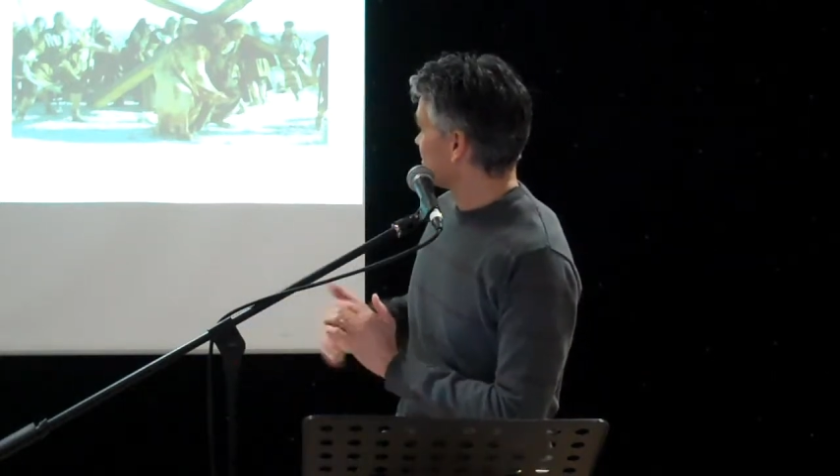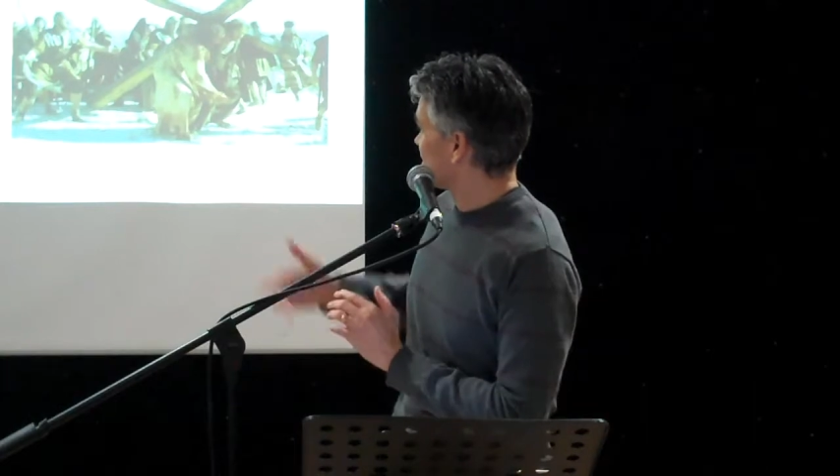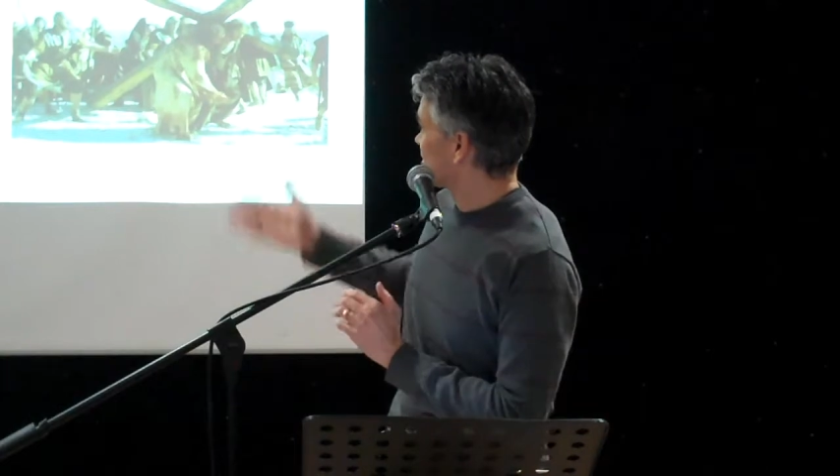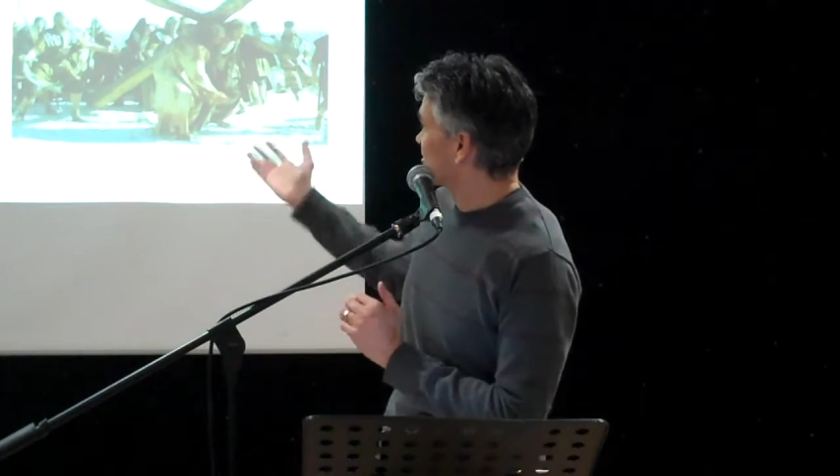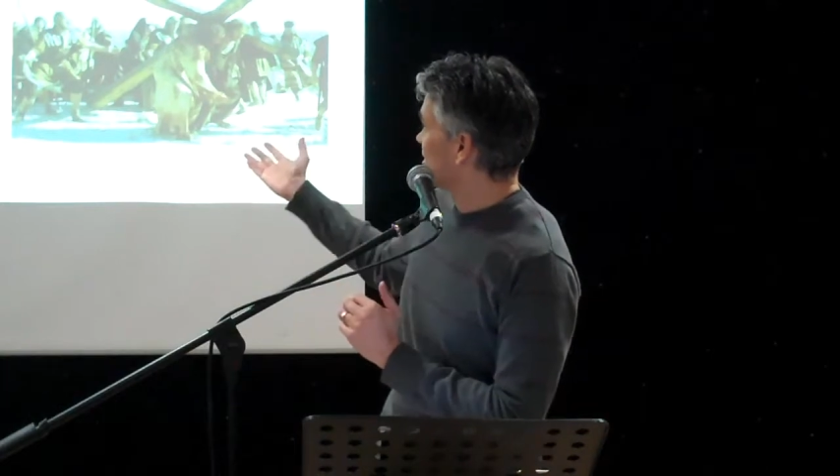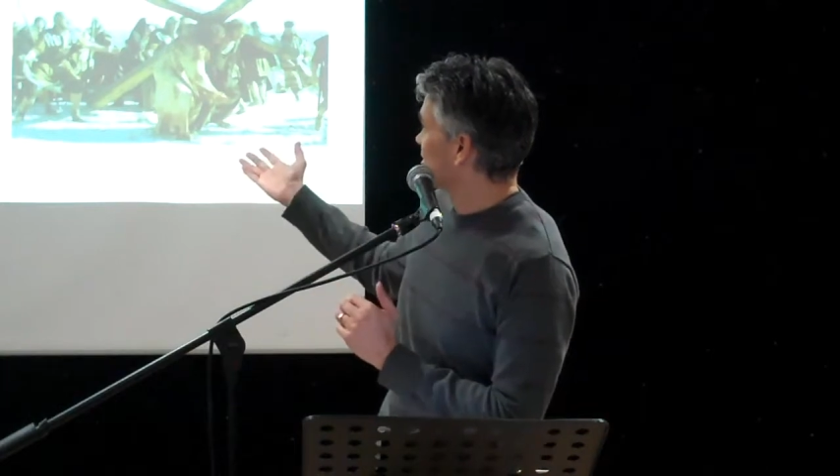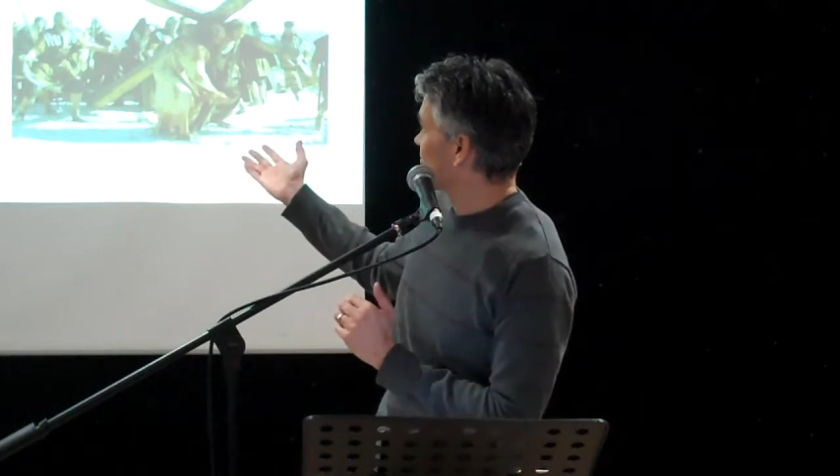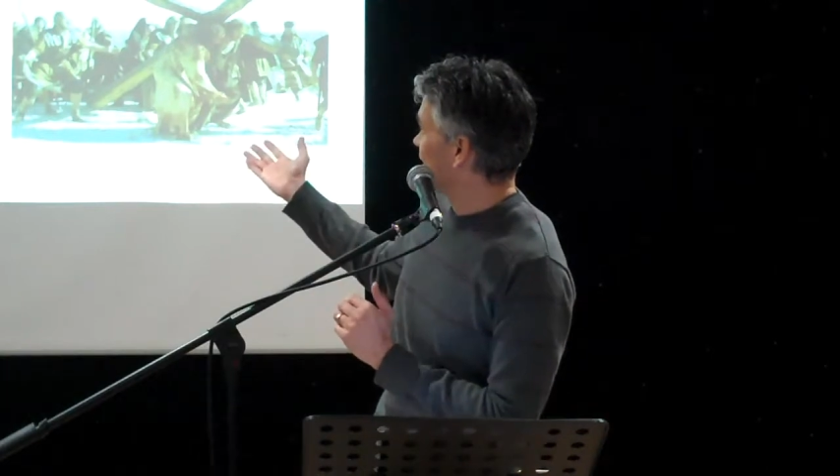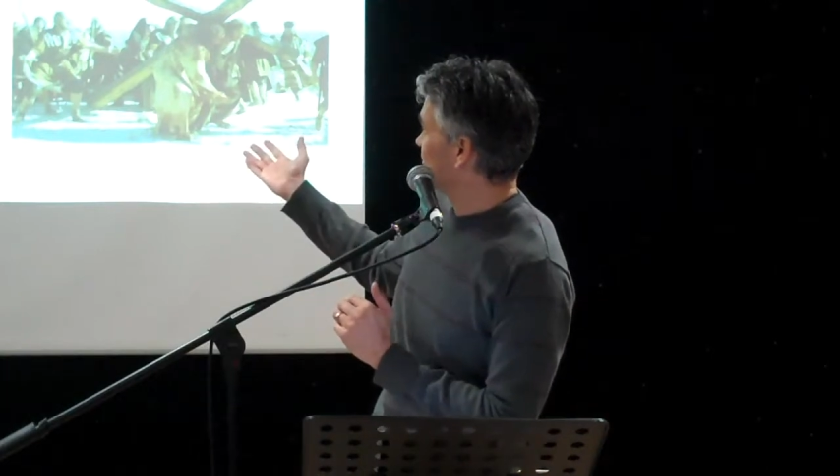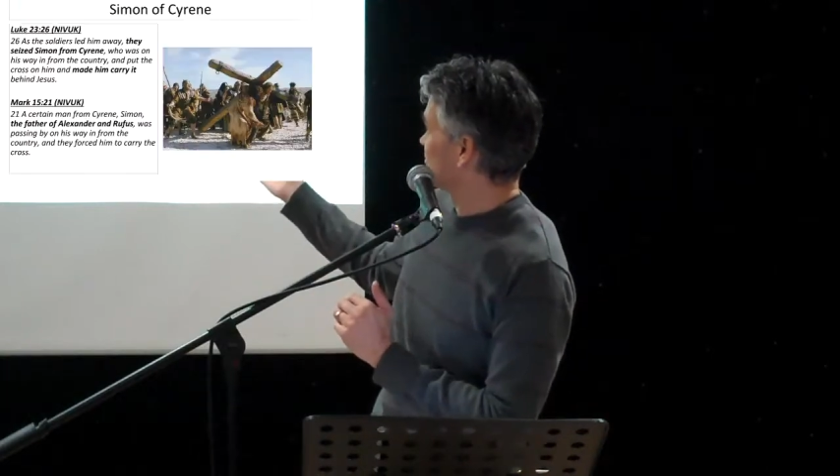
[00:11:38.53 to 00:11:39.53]
It says, A
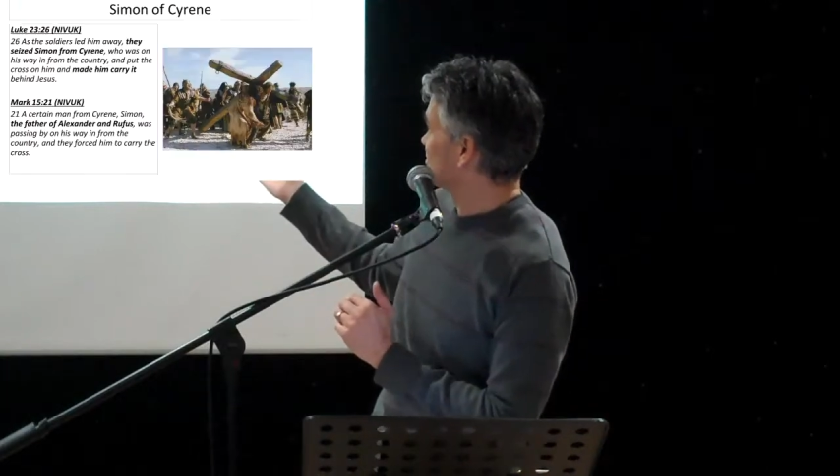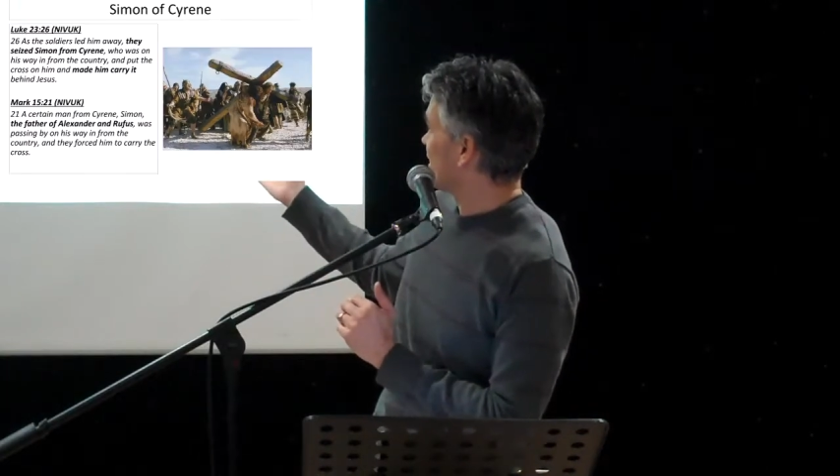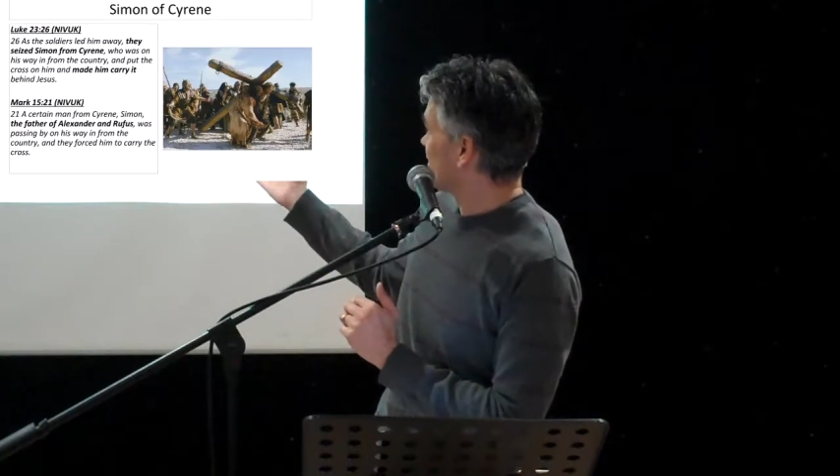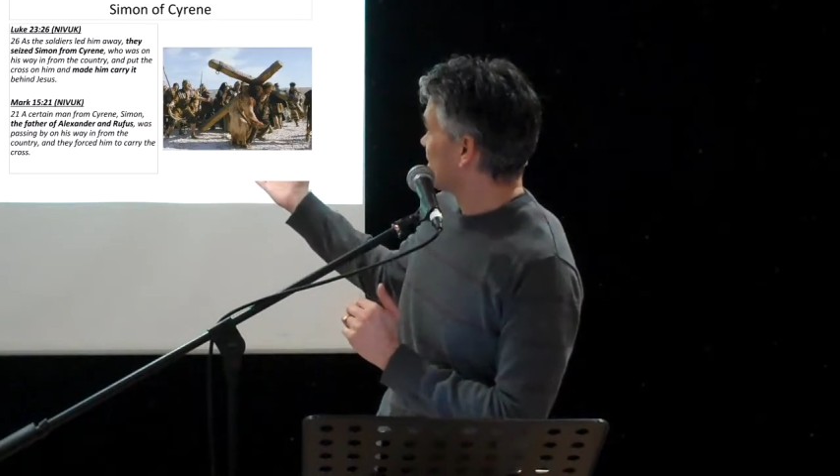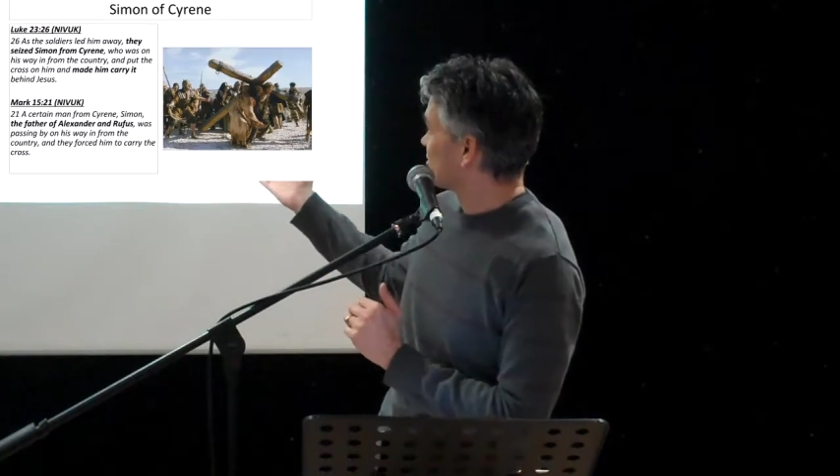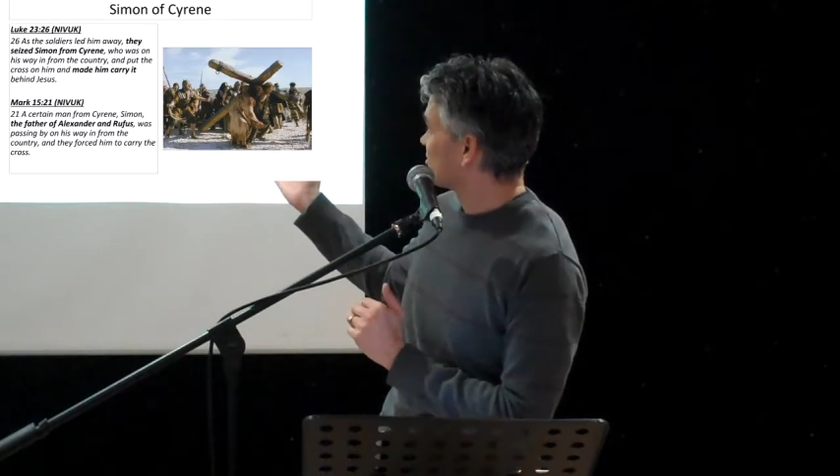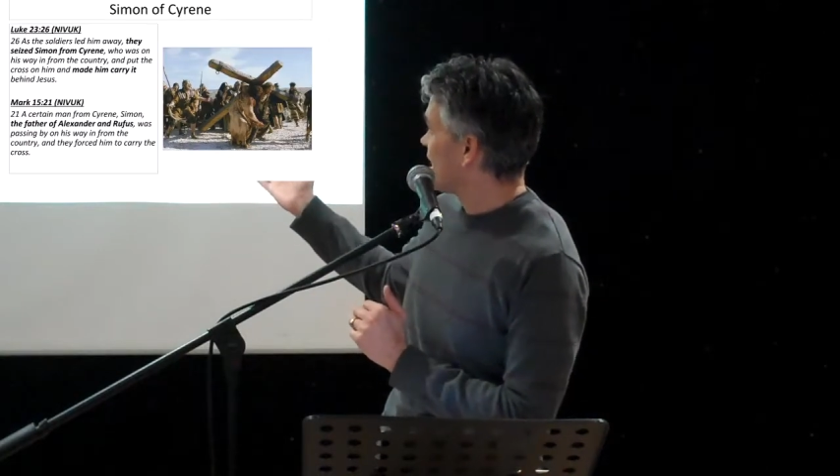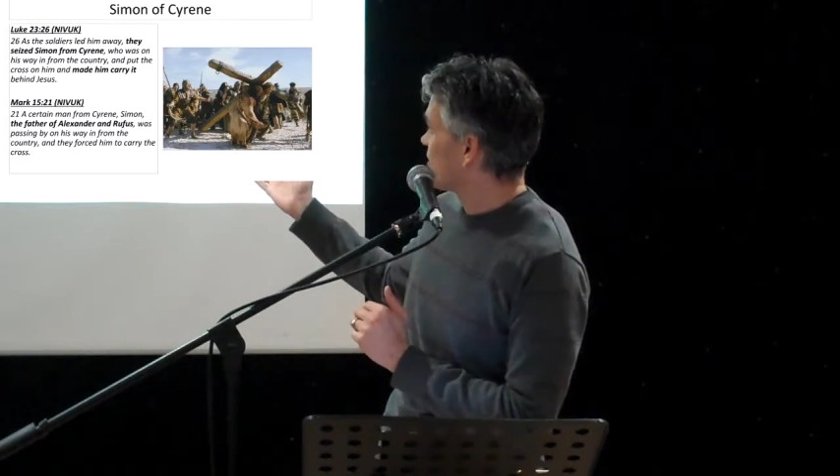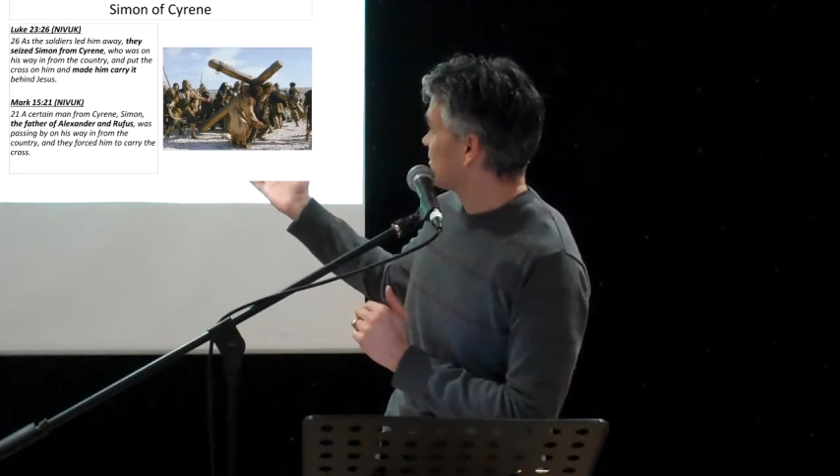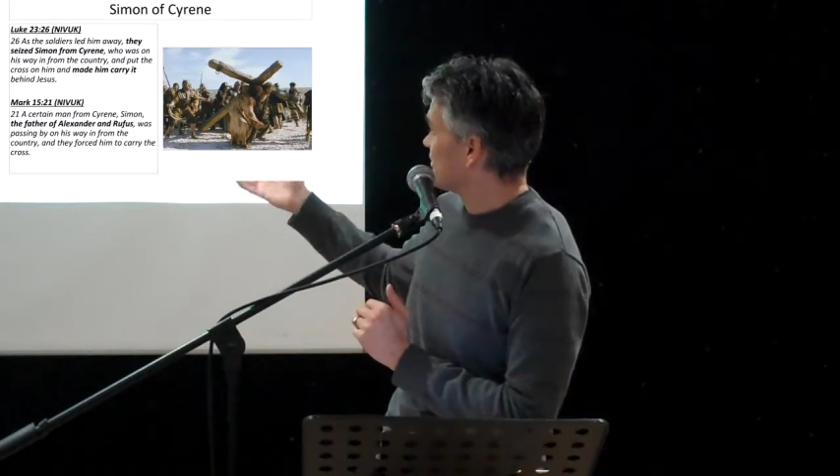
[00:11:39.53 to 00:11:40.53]
certain man from Cyrene,
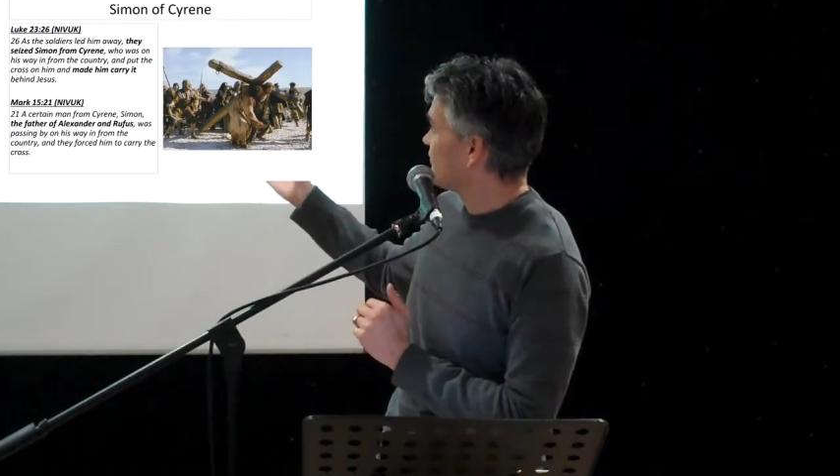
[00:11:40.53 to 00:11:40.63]
Simon,